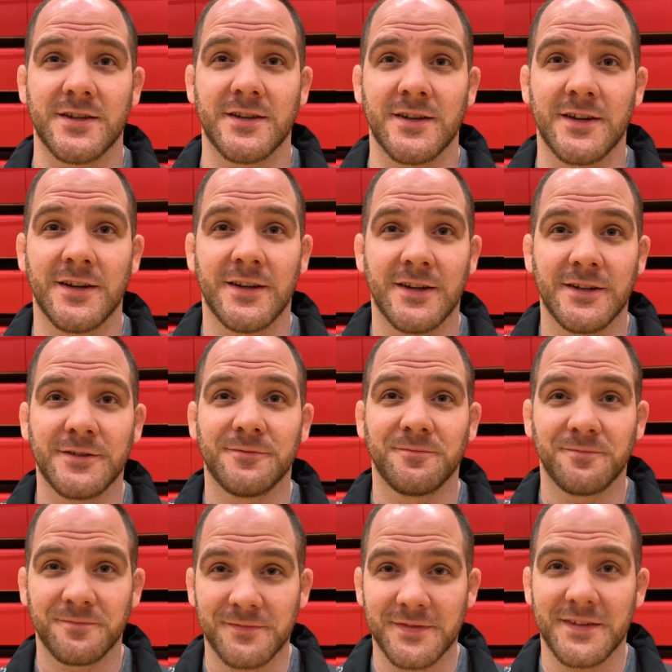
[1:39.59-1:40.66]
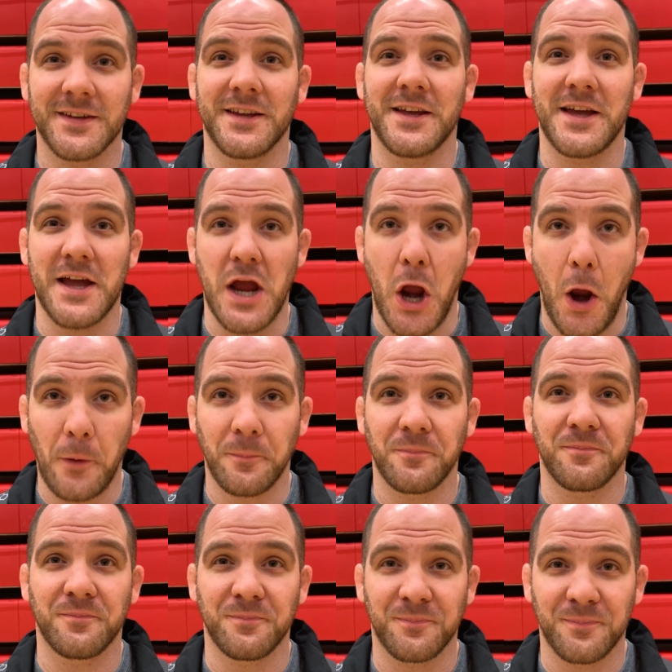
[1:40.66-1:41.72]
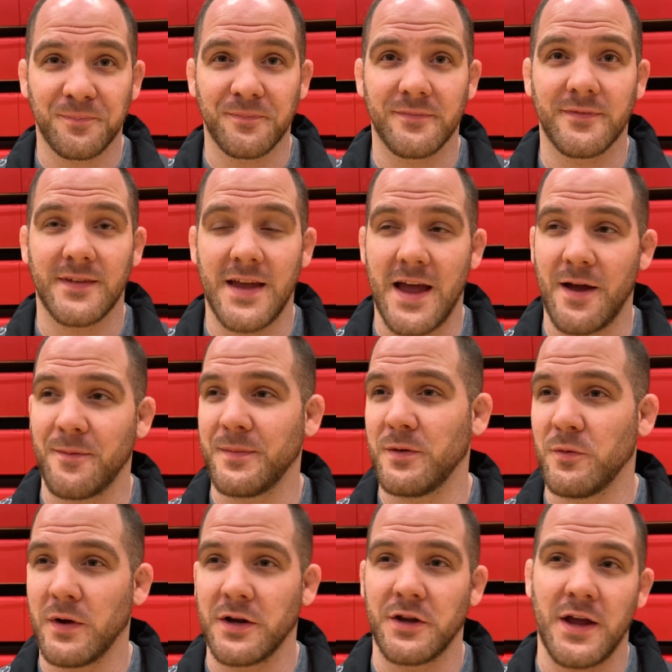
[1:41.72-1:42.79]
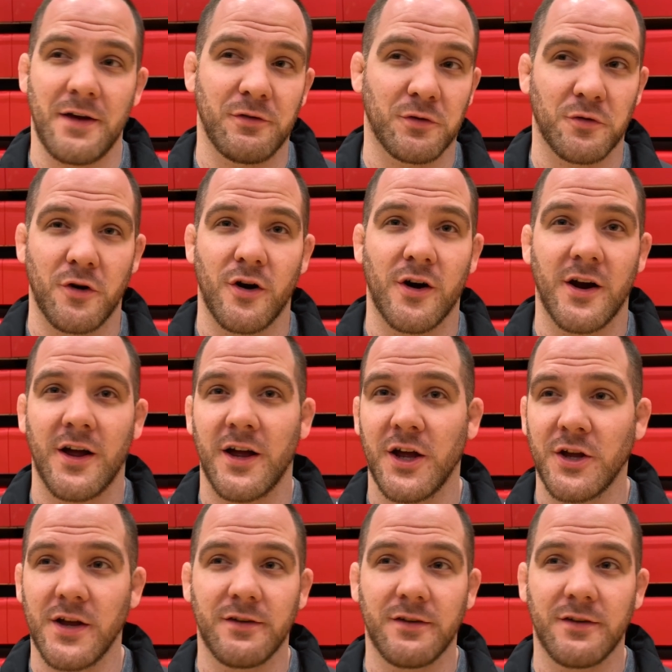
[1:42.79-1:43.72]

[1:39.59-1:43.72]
Yeah, the Lake Catholic. Yeah. I mean, they got everybody there. Yeah, I mean, so they're going to beat Aurora, each other up.